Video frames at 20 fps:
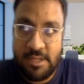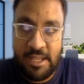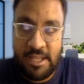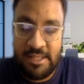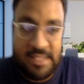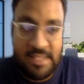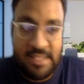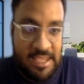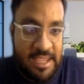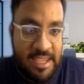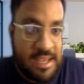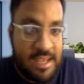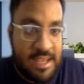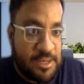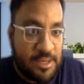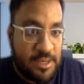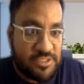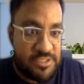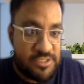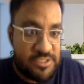in the
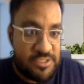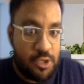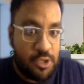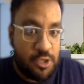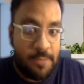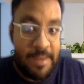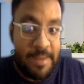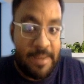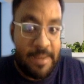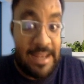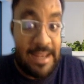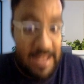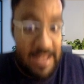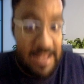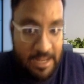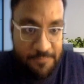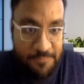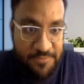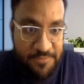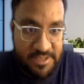A&E to seek your medical
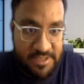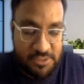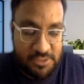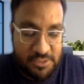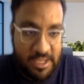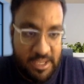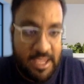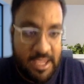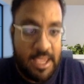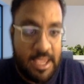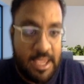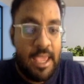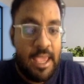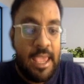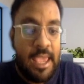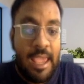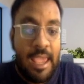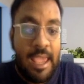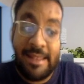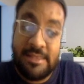help first, okay,
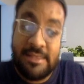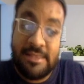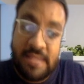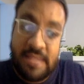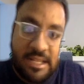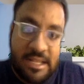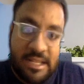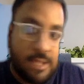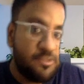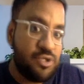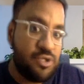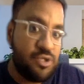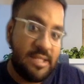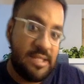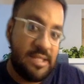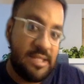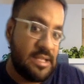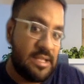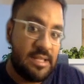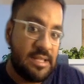and then comes your
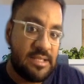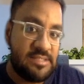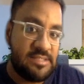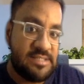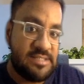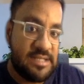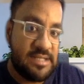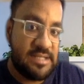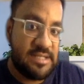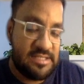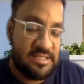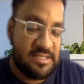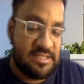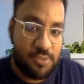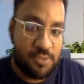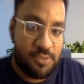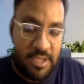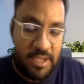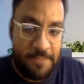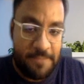ethical consideration,
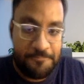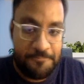okay.